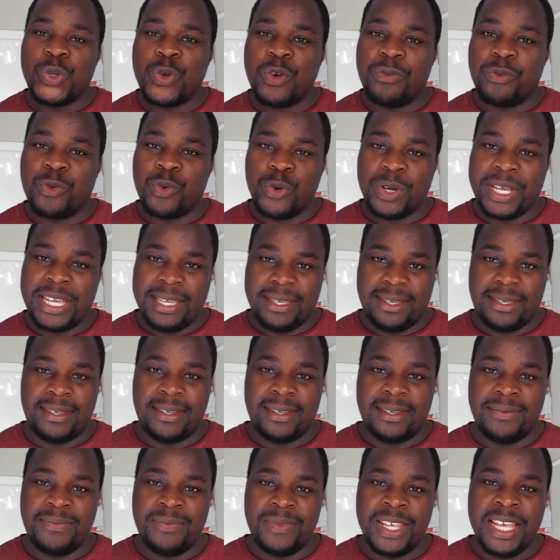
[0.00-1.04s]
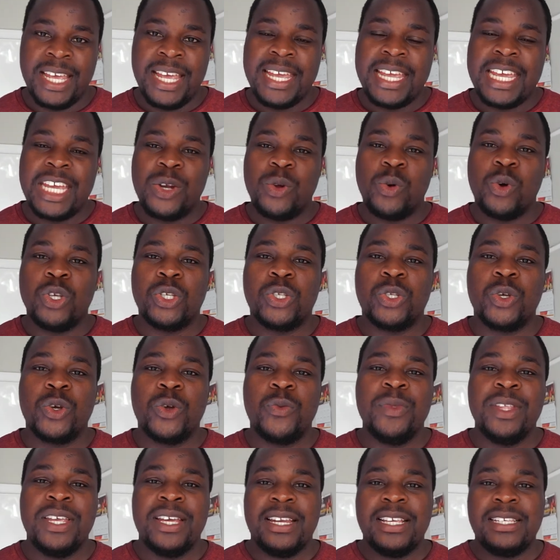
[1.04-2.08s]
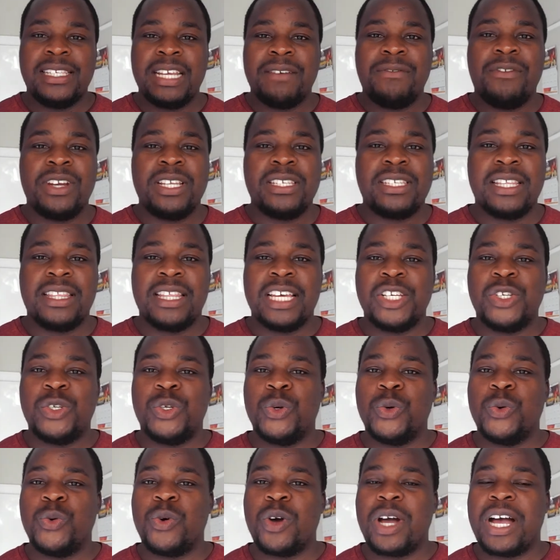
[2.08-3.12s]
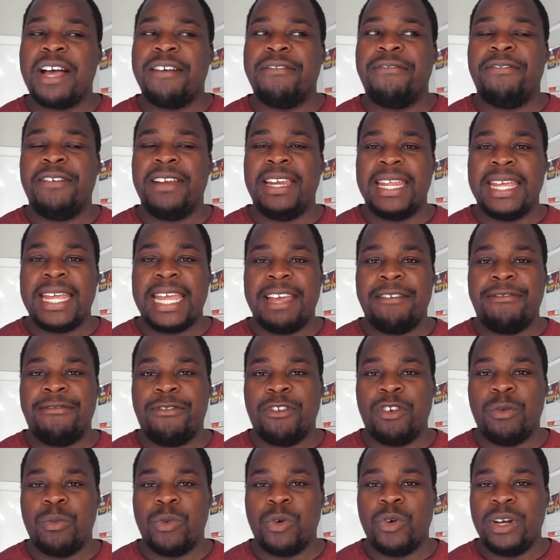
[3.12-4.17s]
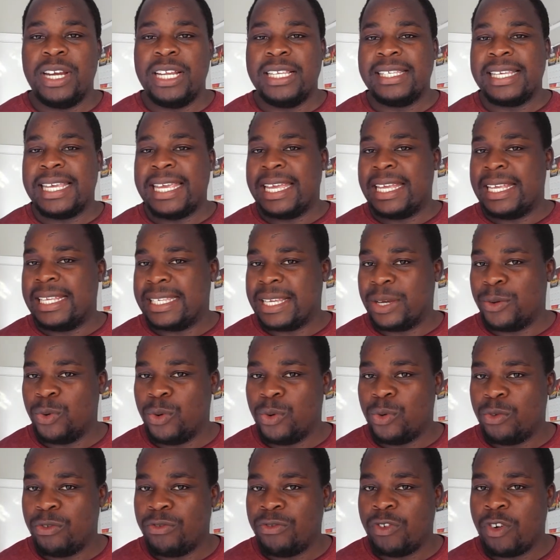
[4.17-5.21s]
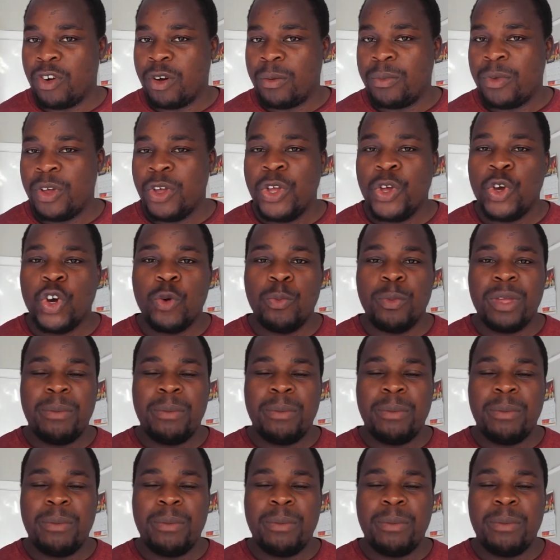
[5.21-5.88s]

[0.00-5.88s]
use of cookies. And also, let's take for instance that you are filling a form, or let's say it's a Google form,